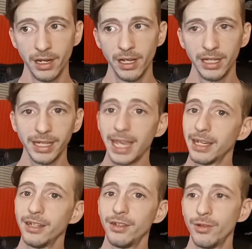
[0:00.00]
Taking
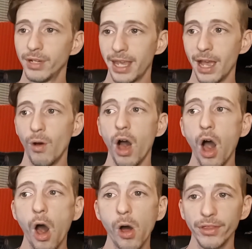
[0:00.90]
into account
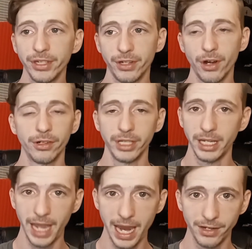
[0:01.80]
all the starters in
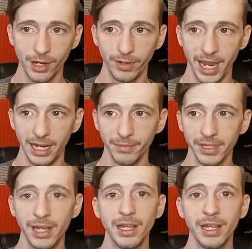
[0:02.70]
Kanto games,